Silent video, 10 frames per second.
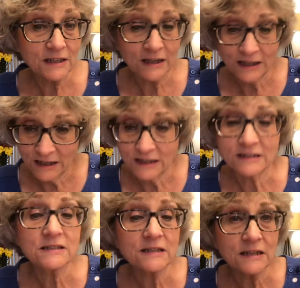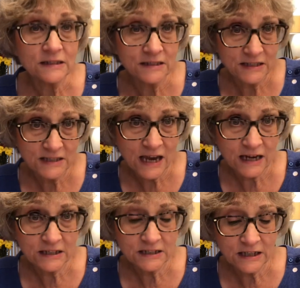it is
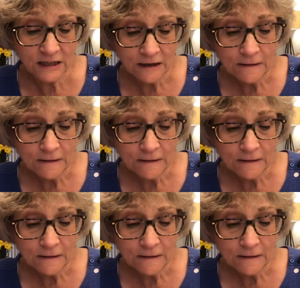insanity.